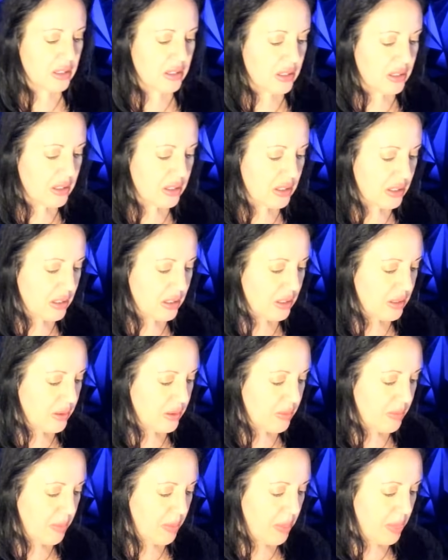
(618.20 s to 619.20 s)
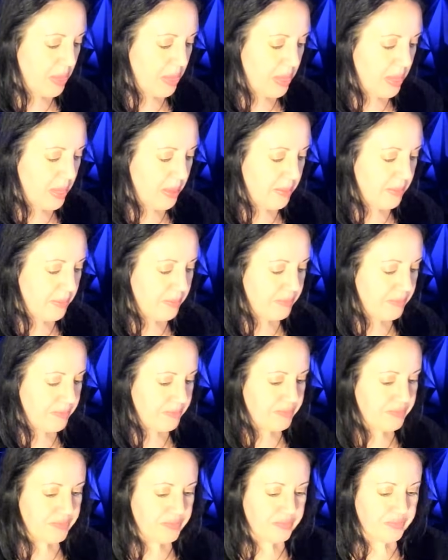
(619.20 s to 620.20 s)

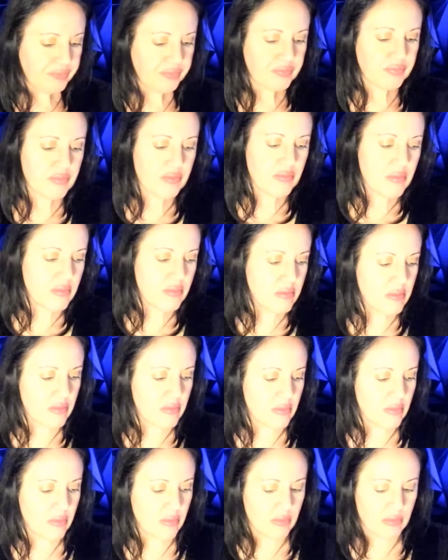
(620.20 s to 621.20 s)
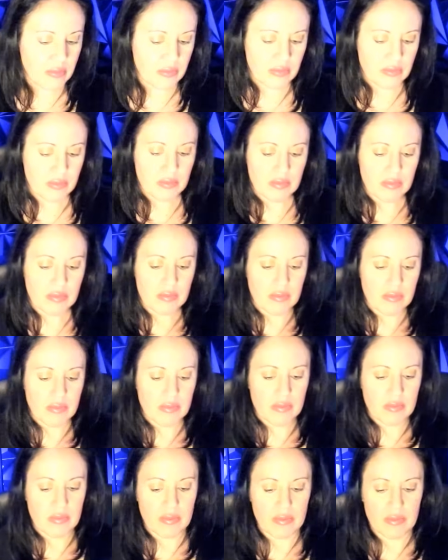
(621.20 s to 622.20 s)

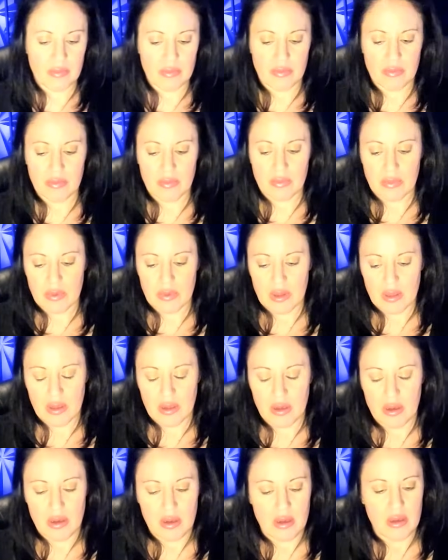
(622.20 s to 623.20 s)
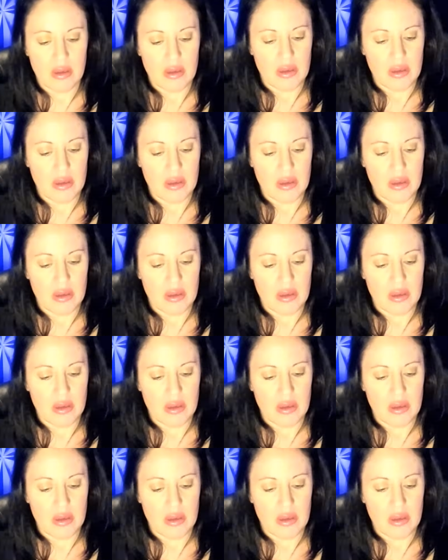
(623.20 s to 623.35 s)
No one is speaking in this clip.